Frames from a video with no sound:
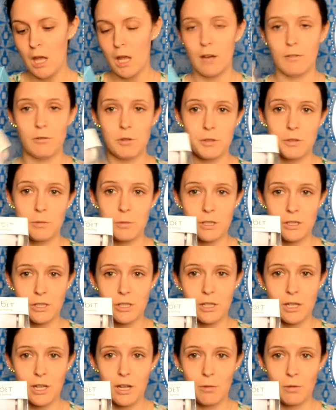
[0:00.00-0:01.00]
I've always wanted
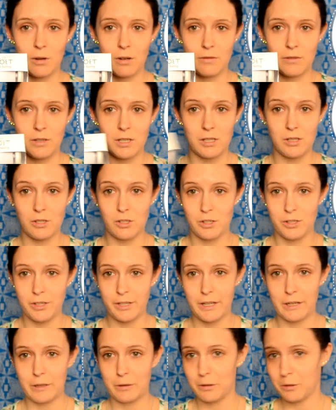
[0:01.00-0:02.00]
to get one of these to see
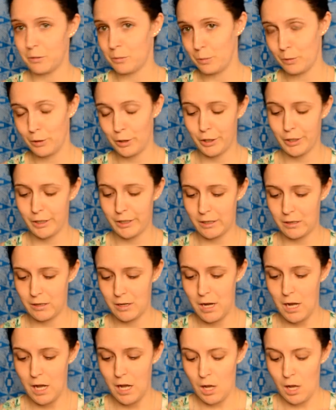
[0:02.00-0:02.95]
how it would work and